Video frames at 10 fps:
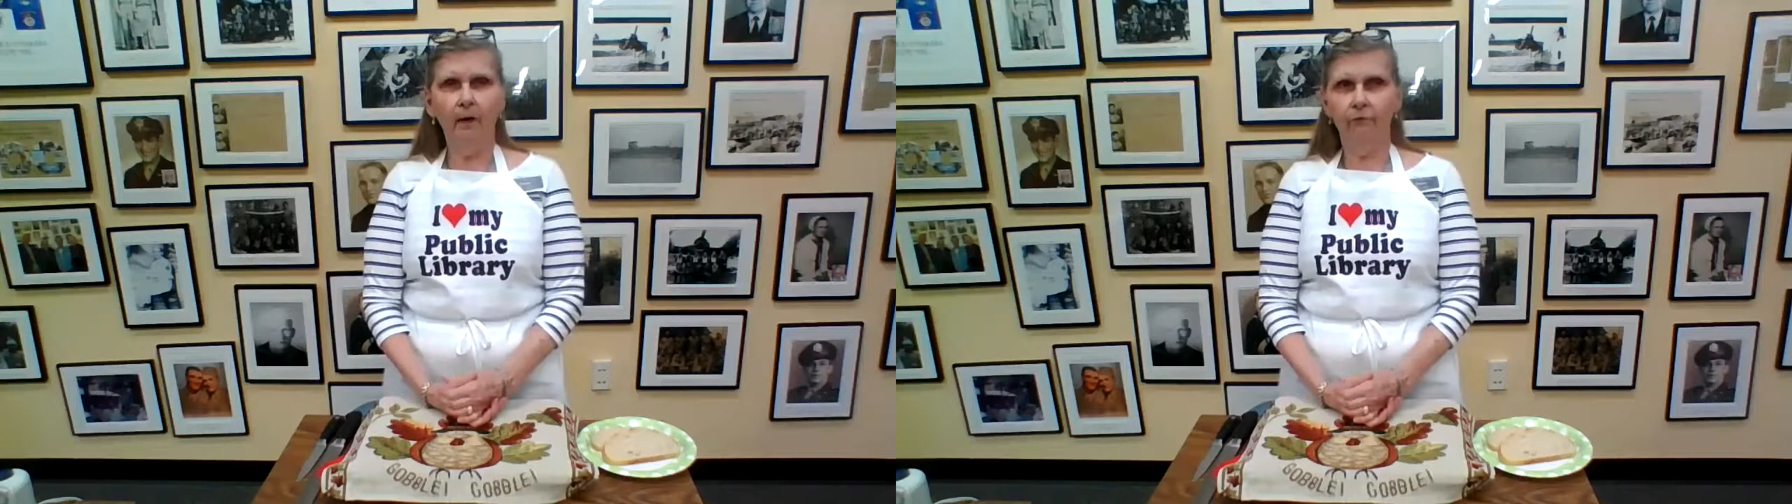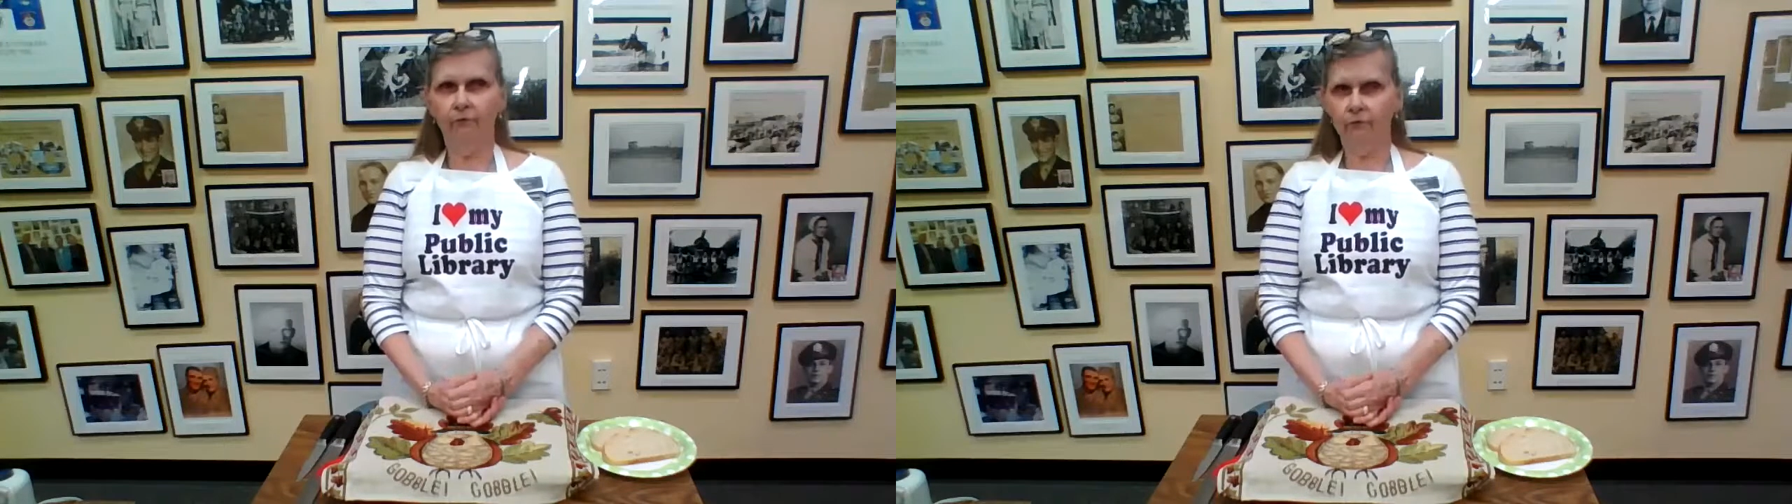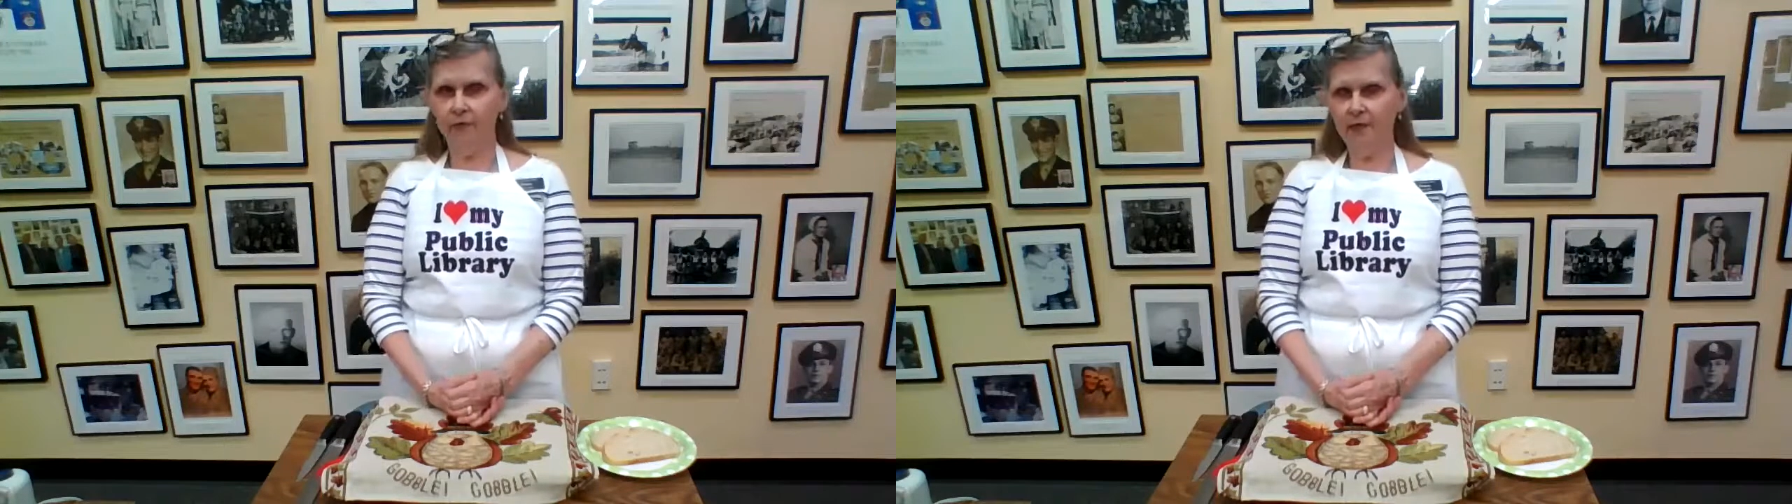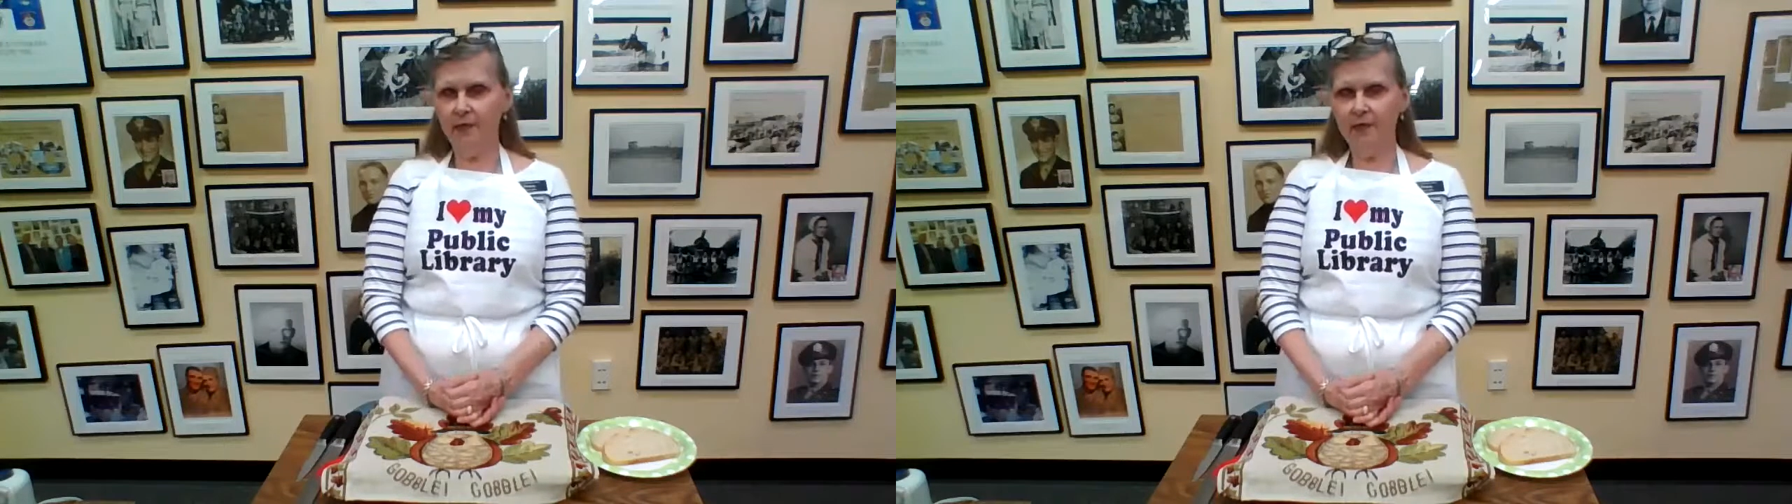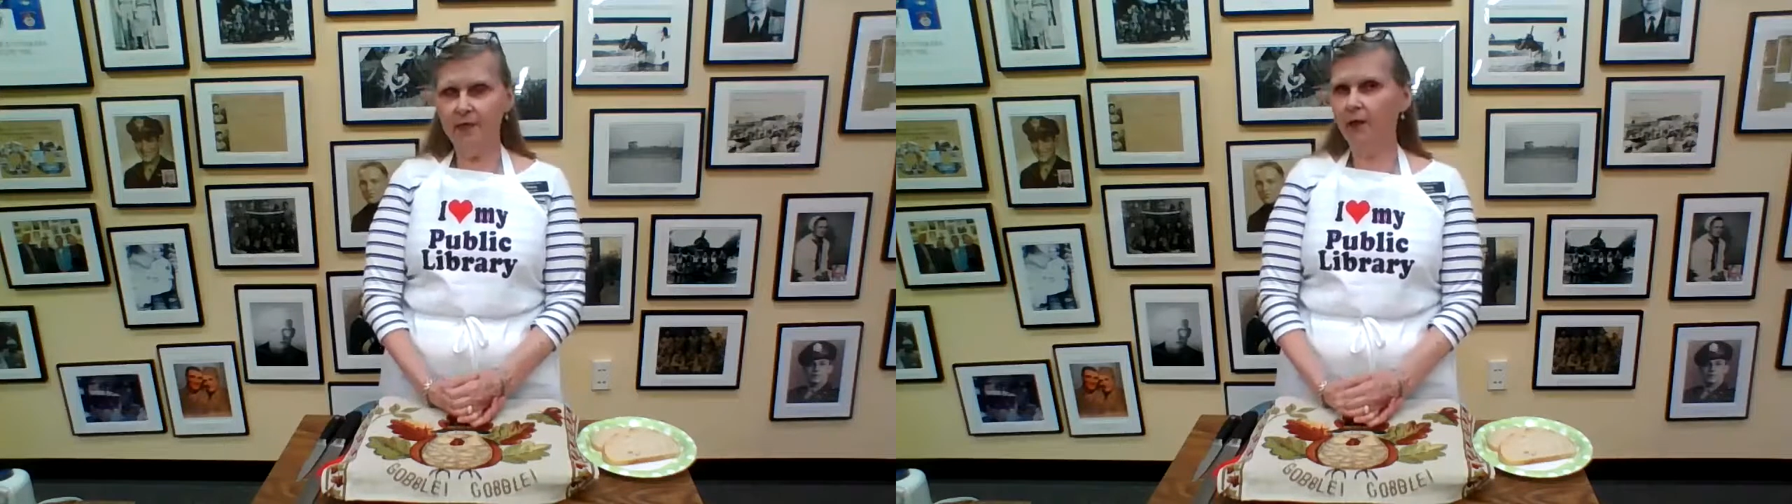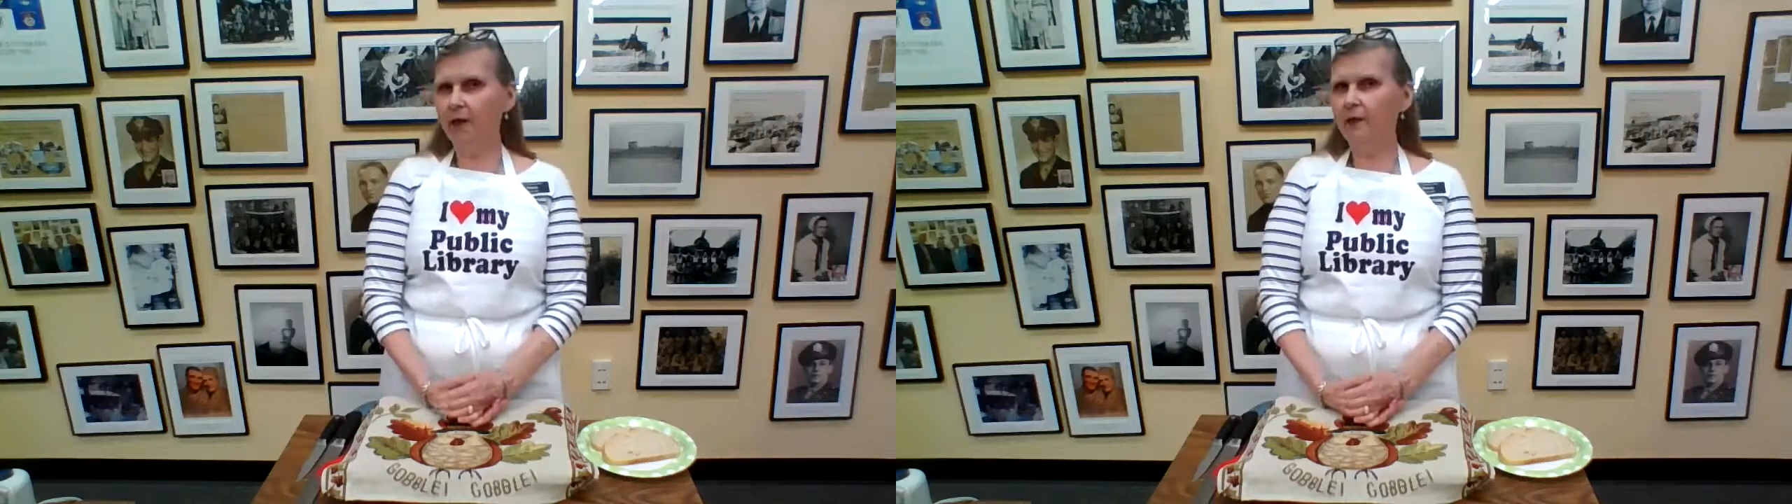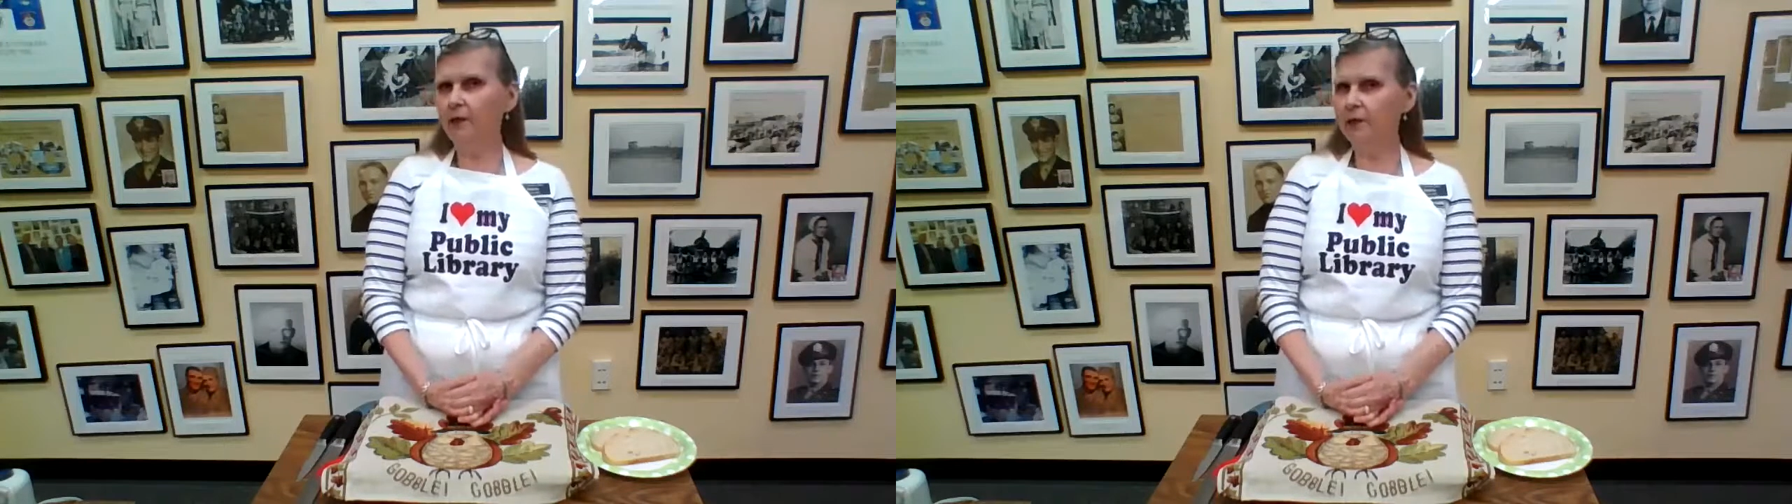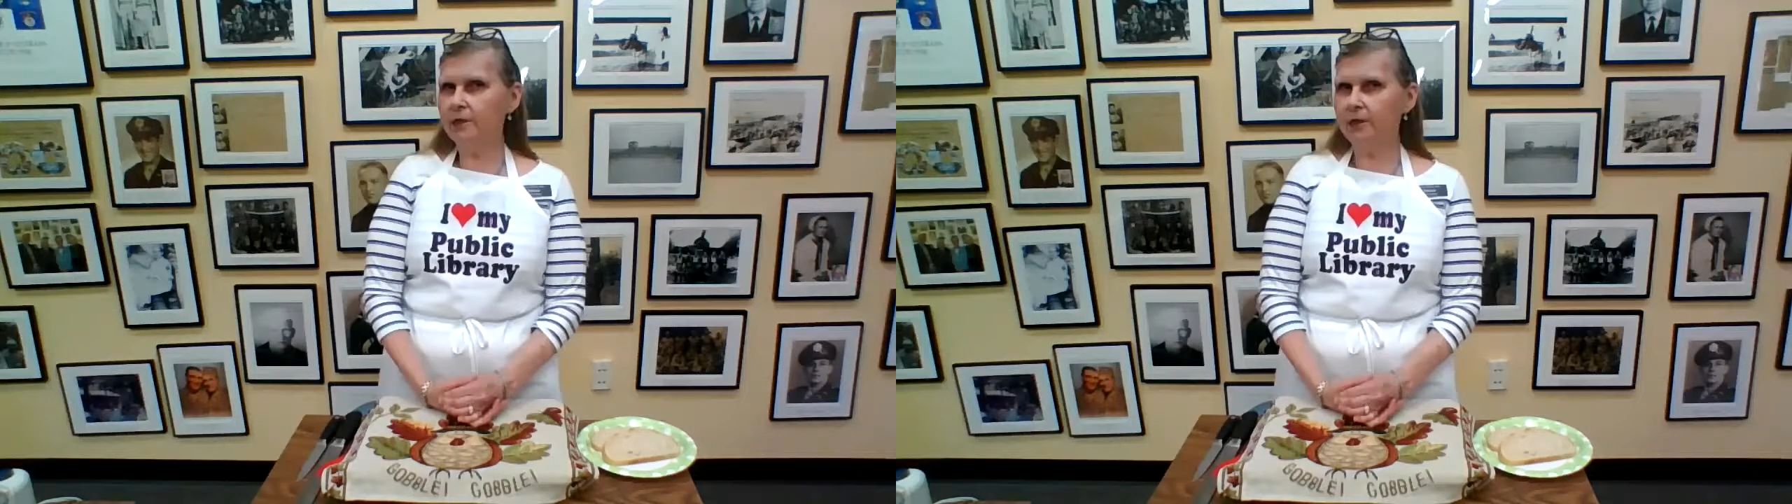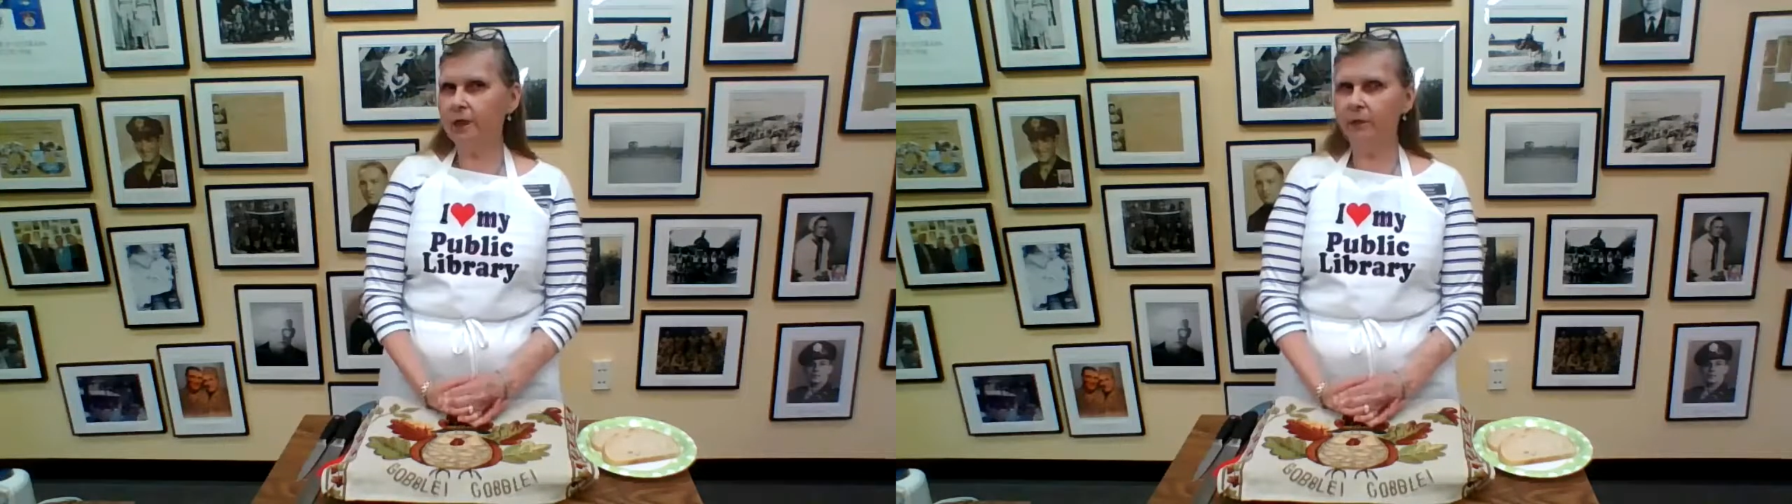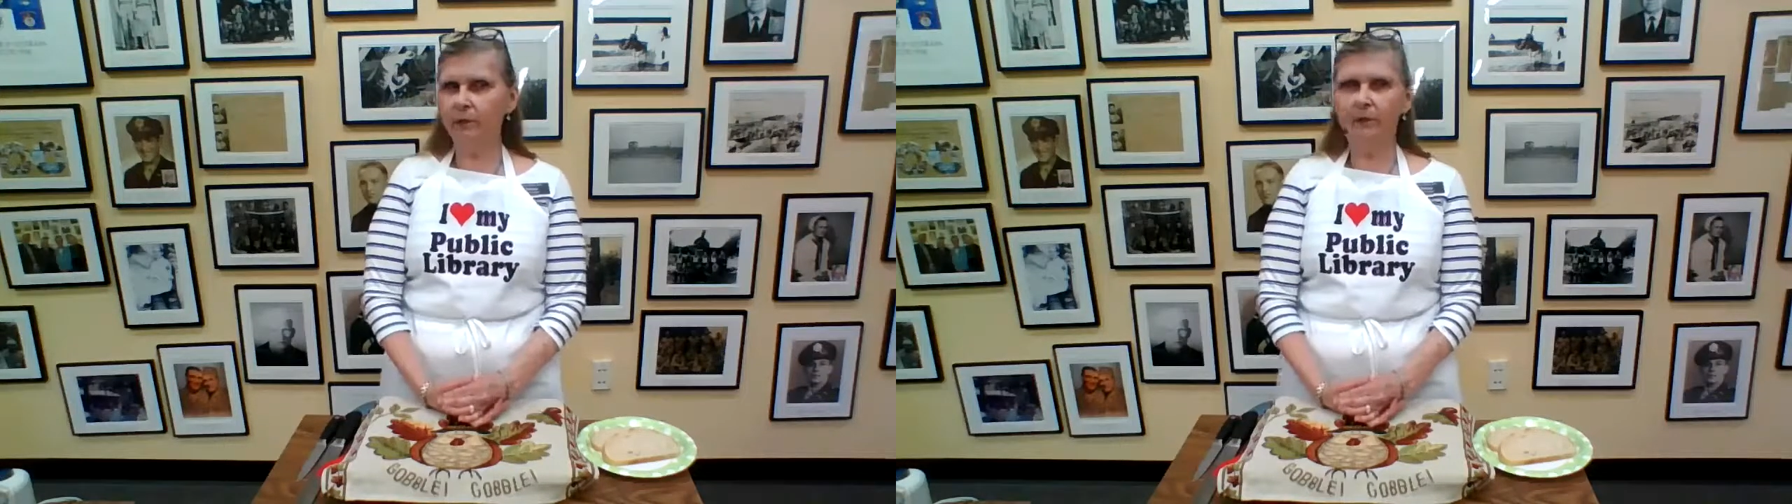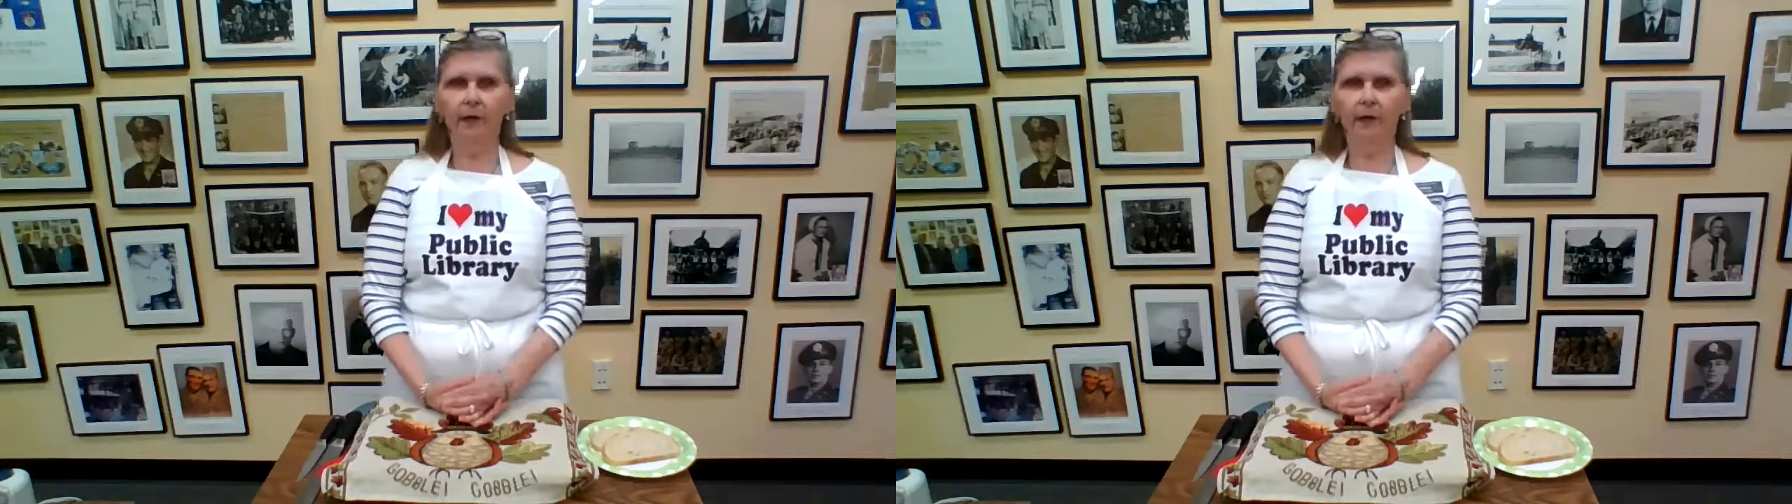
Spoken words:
the first idea I looked up,